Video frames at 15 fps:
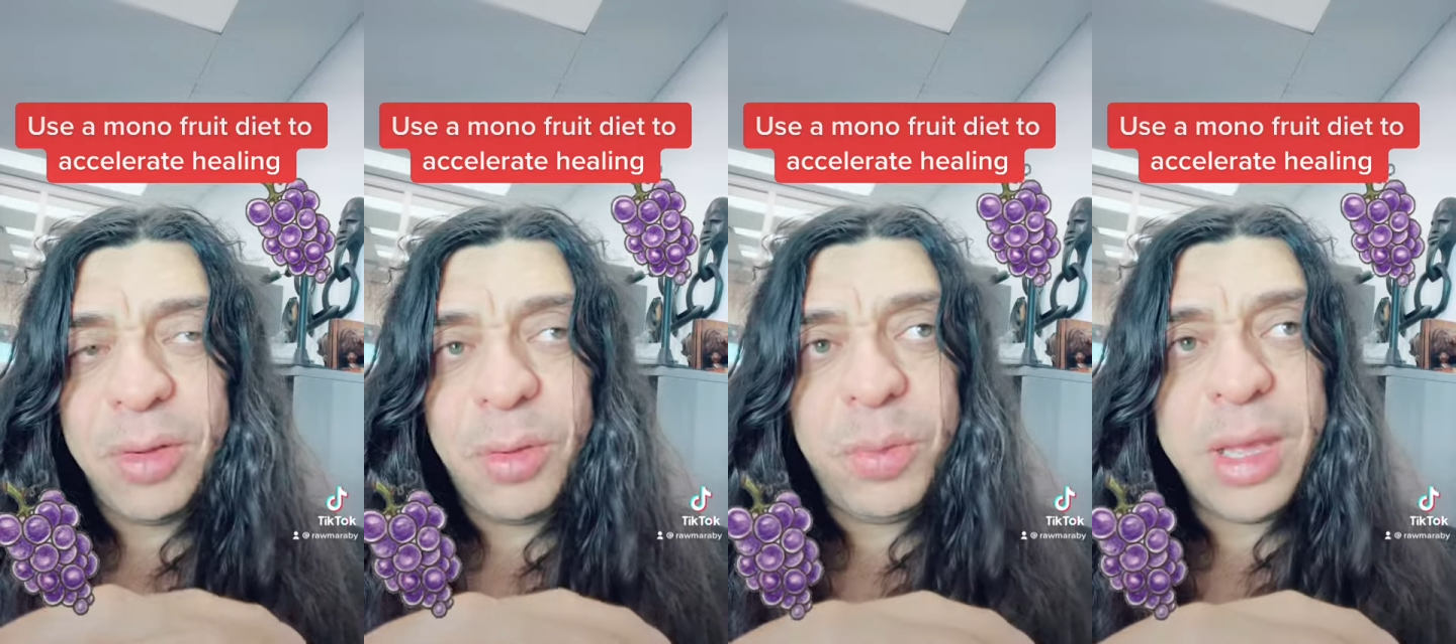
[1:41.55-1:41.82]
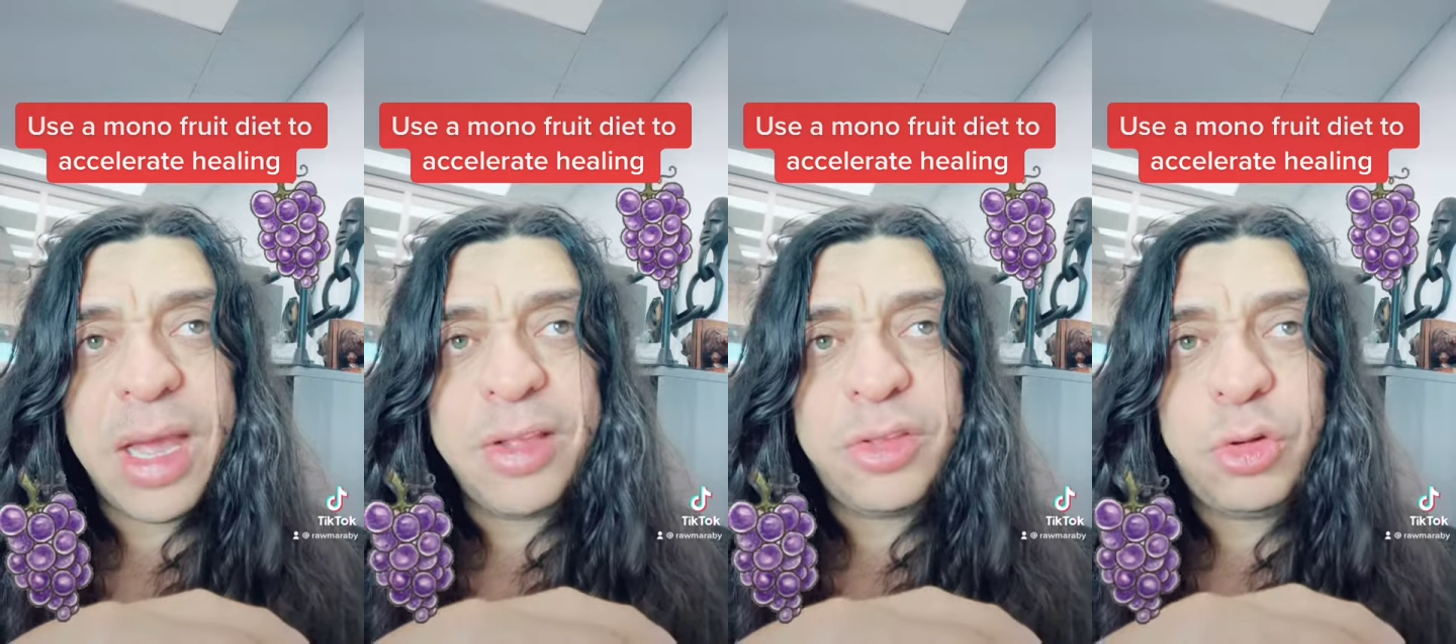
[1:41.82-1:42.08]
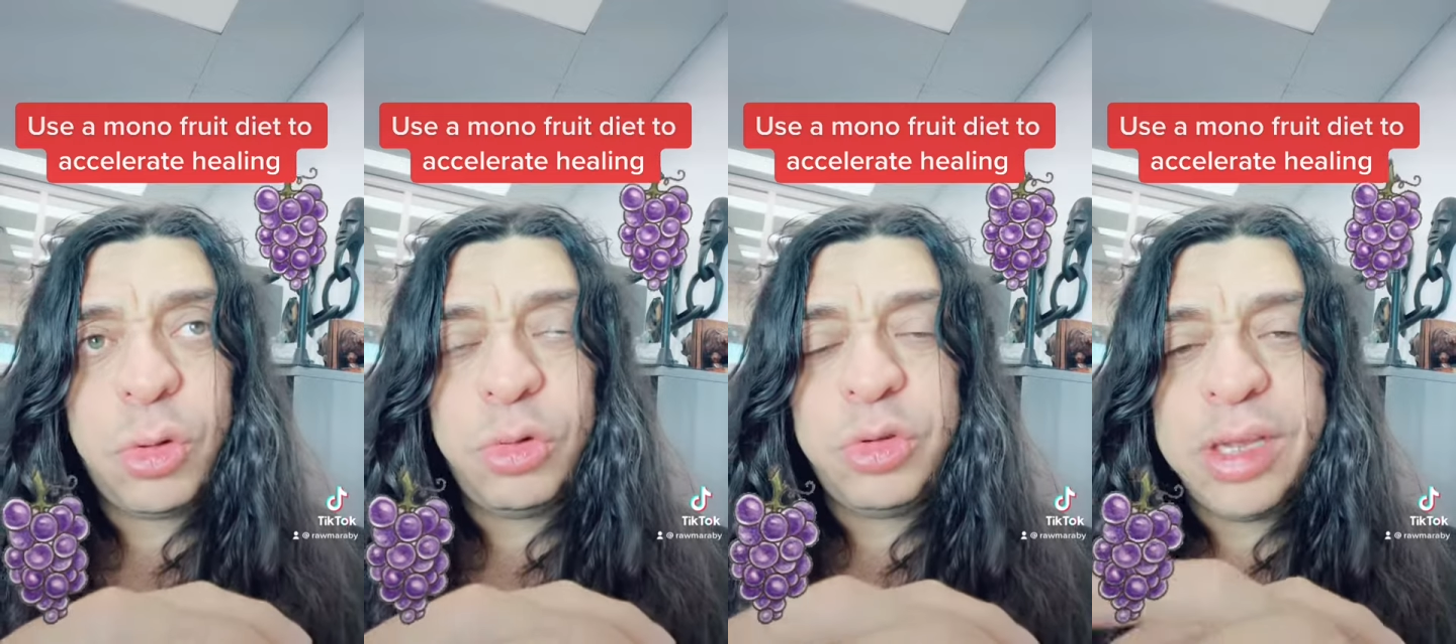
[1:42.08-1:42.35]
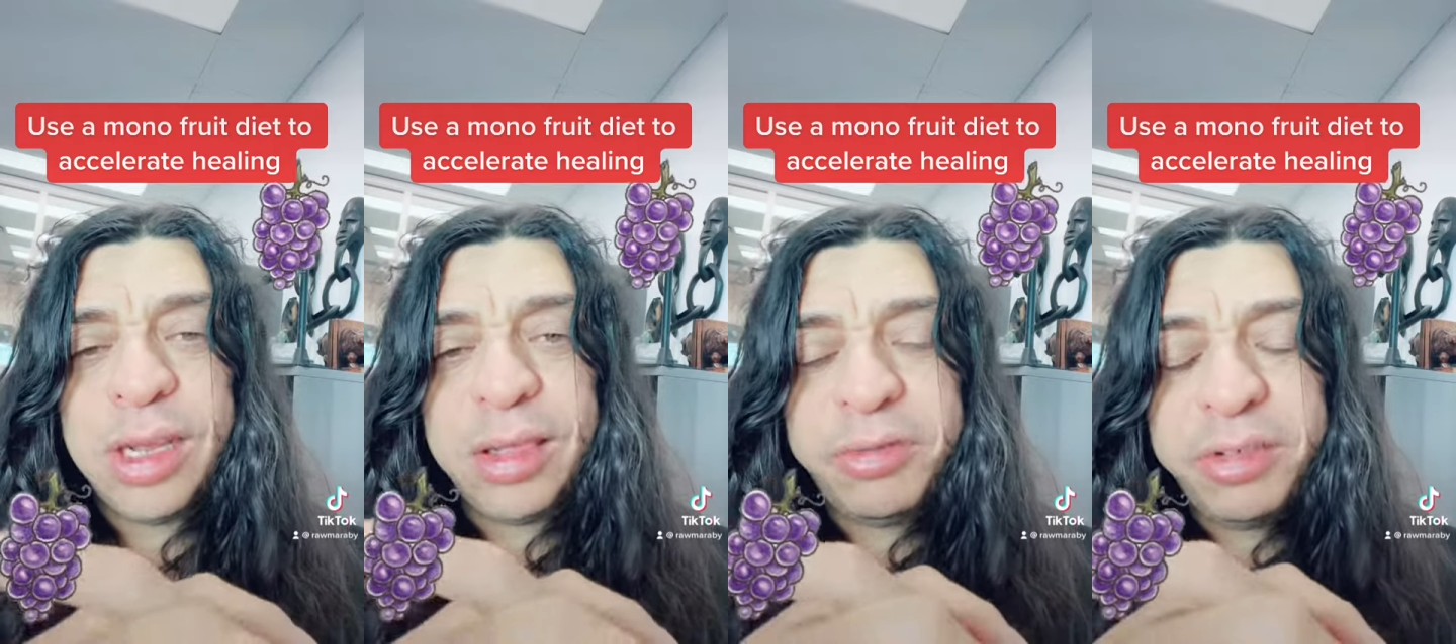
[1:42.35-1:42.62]
We are told
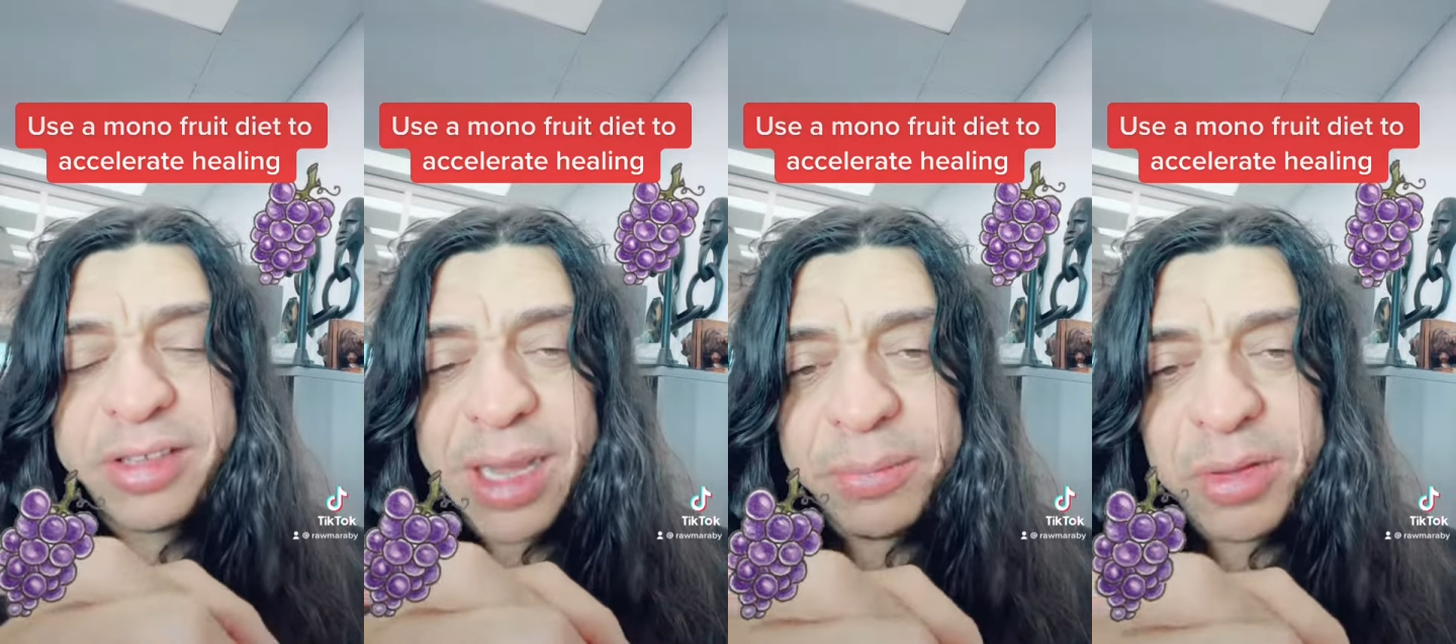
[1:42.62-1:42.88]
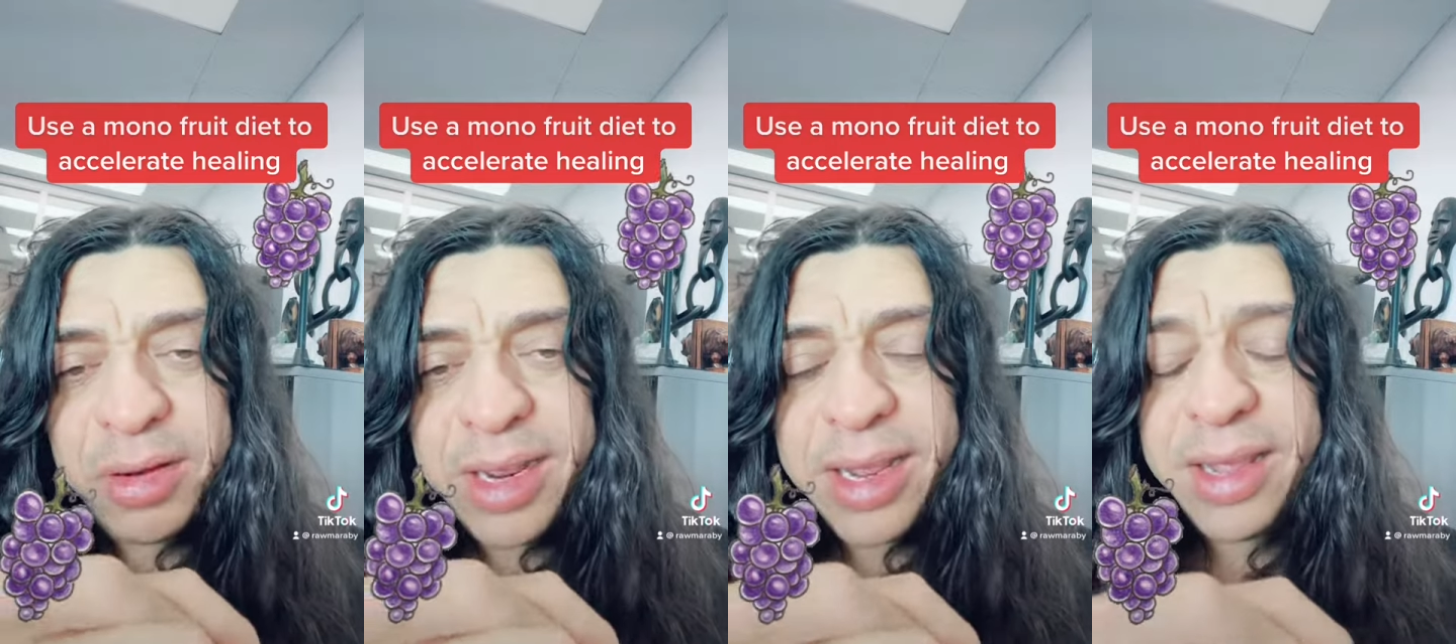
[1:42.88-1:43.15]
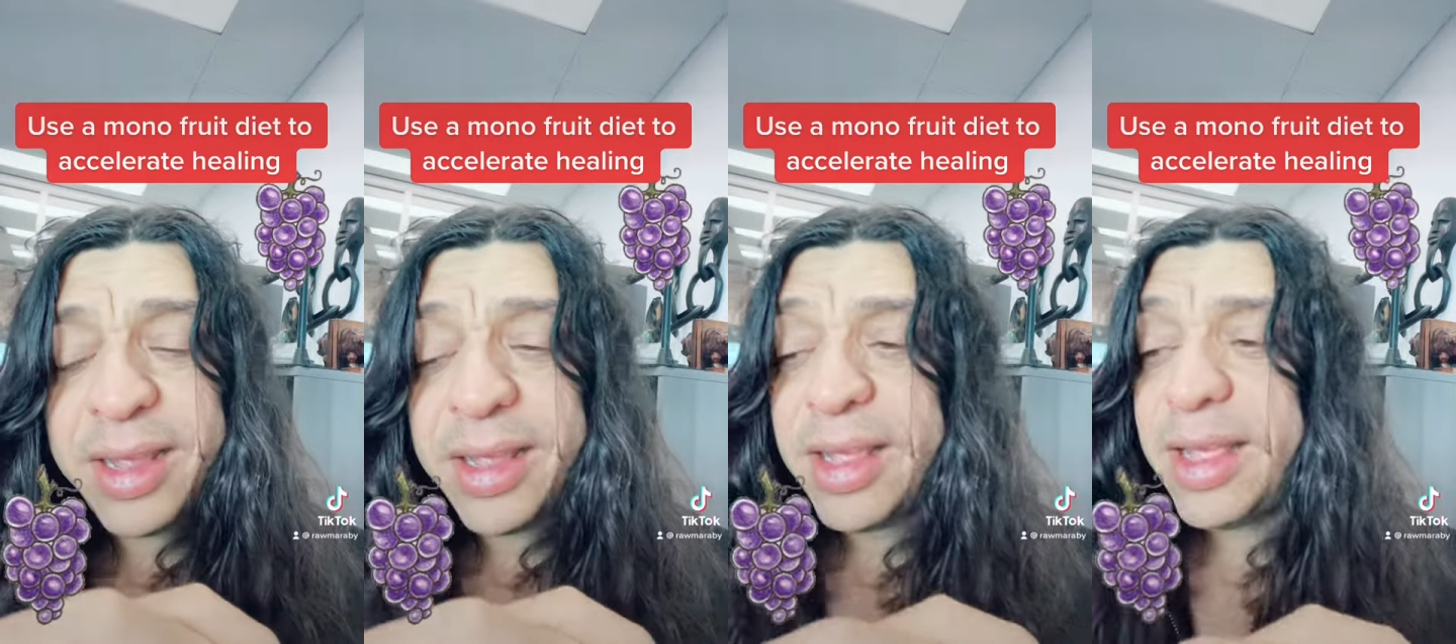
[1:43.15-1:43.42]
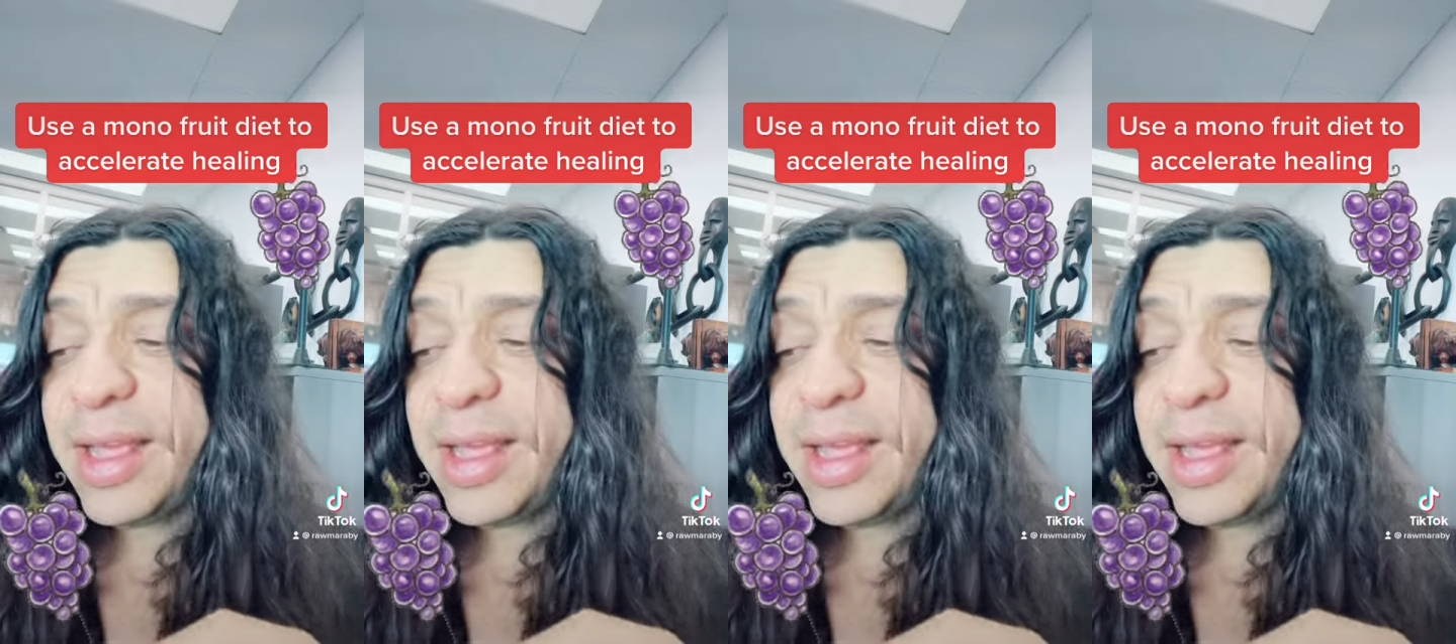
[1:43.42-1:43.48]
to eat 3 times a day.